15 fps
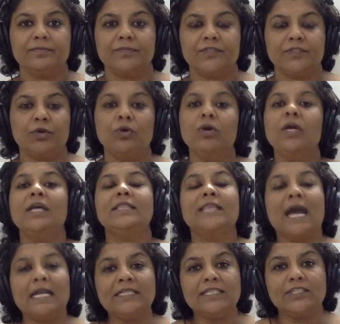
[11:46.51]
So,
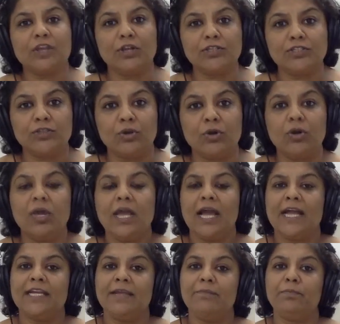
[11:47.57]
that is also
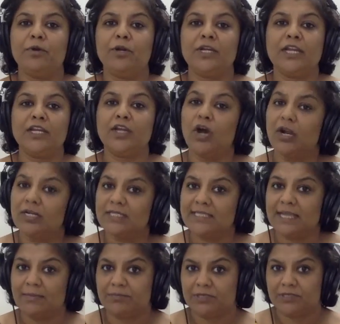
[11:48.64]
an important
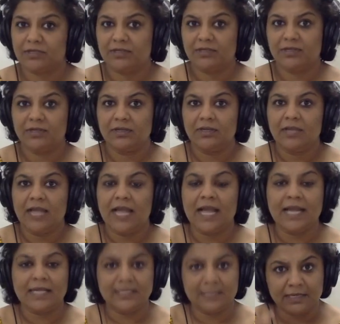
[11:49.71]
concept
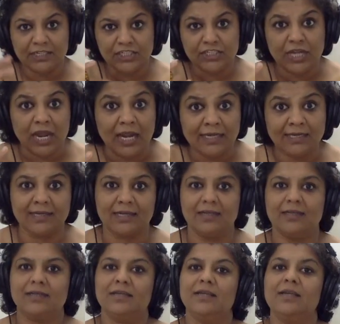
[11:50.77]
and genre
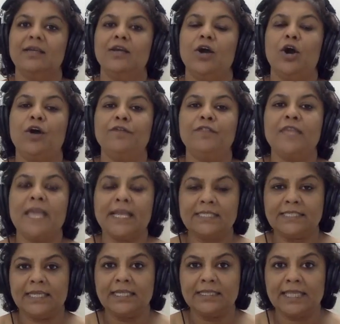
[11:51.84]
of the
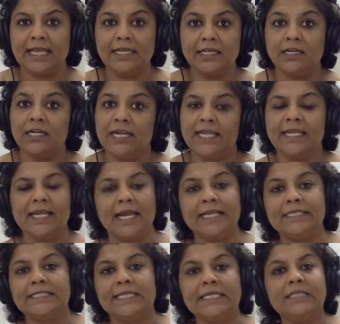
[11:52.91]
18th and early
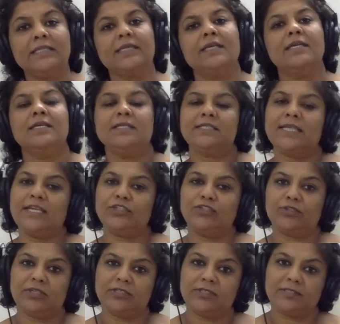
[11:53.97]
19th
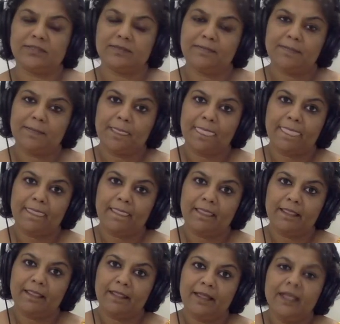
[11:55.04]
centuries.
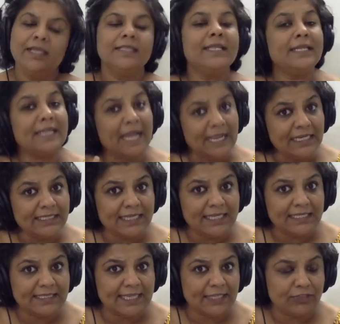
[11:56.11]
The
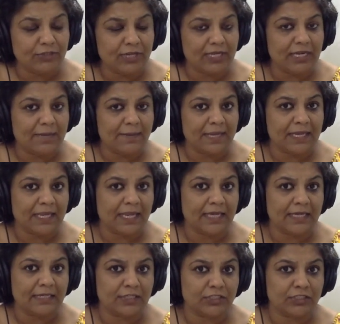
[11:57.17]
19th century in American
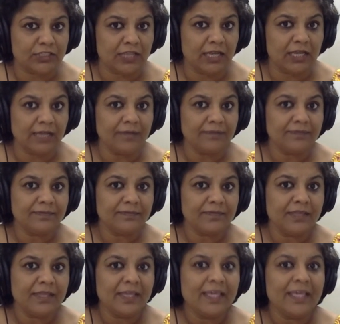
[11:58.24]
literature
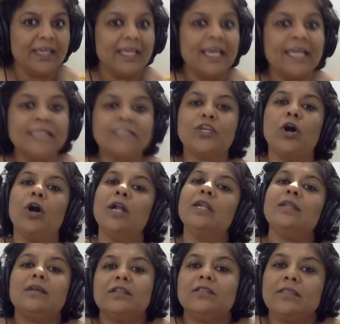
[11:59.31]
is
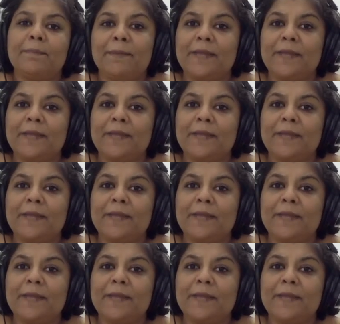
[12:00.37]
called the